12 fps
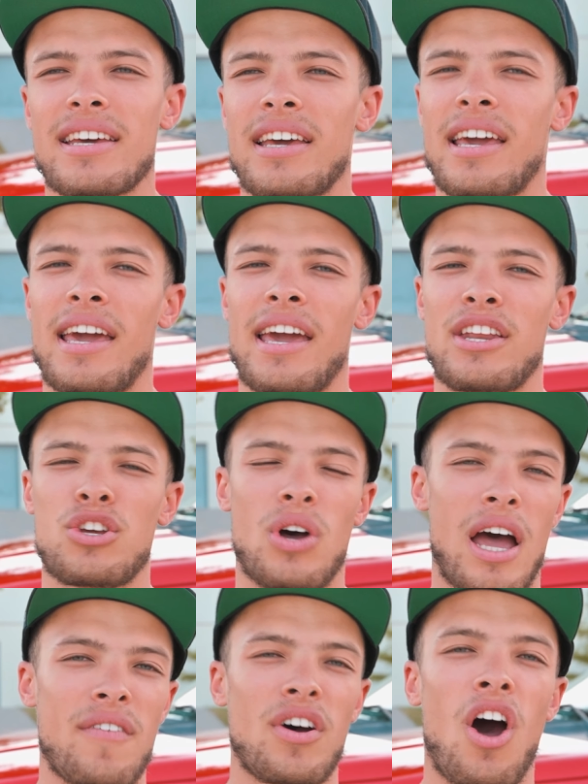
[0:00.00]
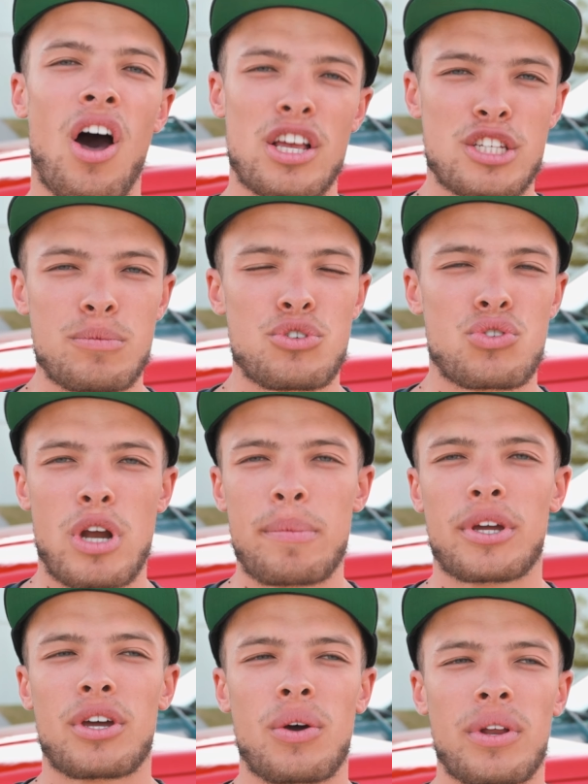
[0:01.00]
and you'll have an awesome
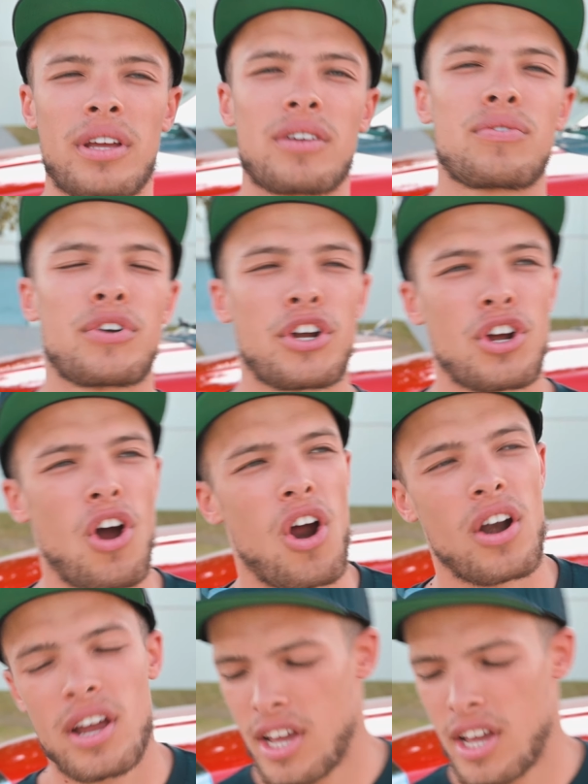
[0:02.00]
ceramic coating for your car.